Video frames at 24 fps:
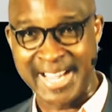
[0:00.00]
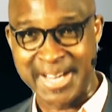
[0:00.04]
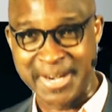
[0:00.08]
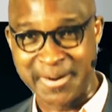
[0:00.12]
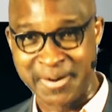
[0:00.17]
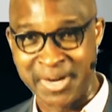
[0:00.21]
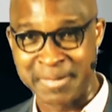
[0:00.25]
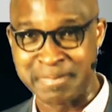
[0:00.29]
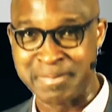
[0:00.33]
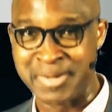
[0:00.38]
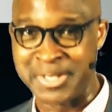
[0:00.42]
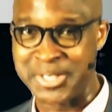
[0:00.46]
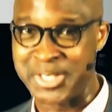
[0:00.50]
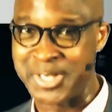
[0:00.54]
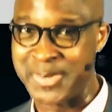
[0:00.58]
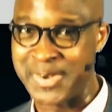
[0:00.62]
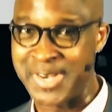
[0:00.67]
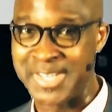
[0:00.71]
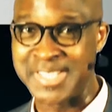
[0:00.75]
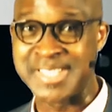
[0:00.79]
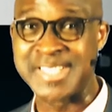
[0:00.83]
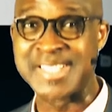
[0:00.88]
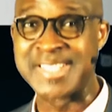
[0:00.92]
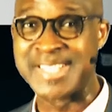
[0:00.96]
and great
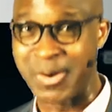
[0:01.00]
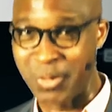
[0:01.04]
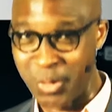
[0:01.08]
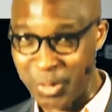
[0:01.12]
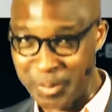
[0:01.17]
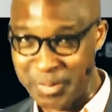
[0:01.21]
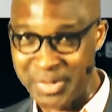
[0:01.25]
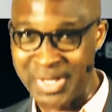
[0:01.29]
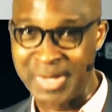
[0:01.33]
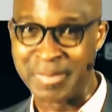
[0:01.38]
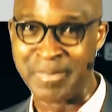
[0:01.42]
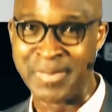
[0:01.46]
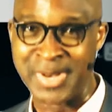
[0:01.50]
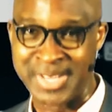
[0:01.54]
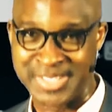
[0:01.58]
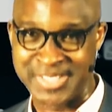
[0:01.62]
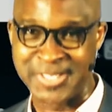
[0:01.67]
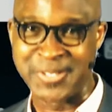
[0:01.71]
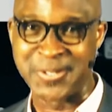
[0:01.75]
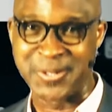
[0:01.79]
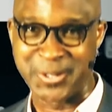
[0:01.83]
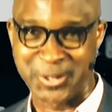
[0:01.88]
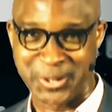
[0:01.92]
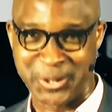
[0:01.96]
materials that will be a
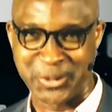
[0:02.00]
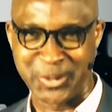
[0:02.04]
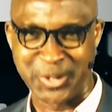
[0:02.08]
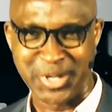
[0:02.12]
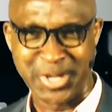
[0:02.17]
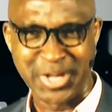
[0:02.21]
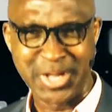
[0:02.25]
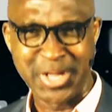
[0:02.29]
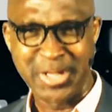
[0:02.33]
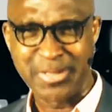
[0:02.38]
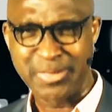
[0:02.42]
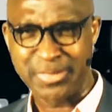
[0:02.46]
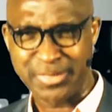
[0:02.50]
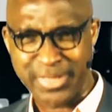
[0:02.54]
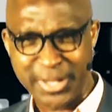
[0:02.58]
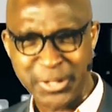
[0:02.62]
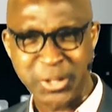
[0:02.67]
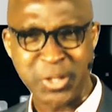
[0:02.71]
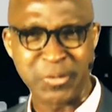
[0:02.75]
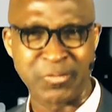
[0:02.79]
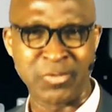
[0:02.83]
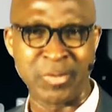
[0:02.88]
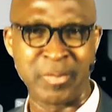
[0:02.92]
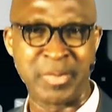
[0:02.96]
blessing to you.
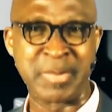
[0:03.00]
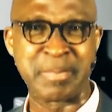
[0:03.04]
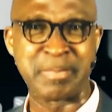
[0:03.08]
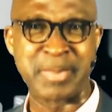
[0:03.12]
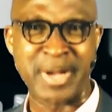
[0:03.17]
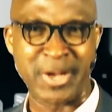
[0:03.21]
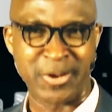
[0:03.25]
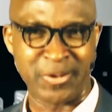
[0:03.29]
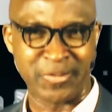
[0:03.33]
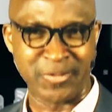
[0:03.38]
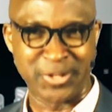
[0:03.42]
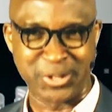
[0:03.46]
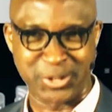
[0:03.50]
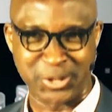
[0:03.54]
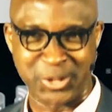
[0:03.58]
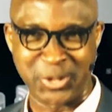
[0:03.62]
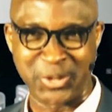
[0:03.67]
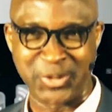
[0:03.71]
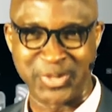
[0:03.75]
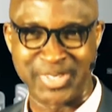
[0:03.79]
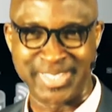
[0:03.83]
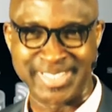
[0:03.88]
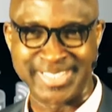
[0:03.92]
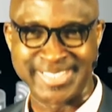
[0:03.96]
Thank you for being part of the
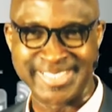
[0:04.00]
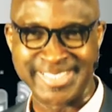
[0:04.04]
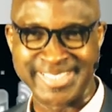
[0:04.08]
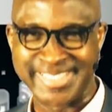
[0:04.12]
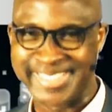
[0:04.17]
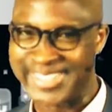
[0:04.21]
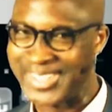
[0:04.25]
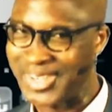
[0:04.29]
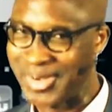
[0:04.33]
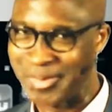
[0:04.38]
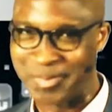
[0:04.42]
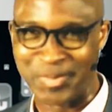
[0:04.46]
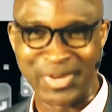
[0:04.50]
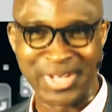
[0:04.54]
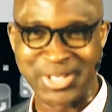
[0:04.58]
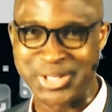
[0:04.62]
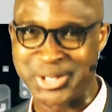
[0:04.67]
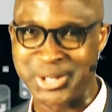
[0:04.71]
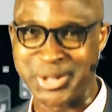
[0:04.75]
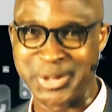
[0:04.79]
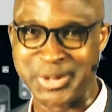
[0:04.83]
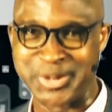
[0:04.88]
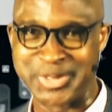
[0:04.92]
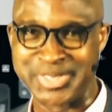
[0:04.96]
story. God
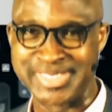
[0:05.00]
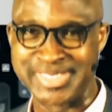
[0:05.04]
bless you.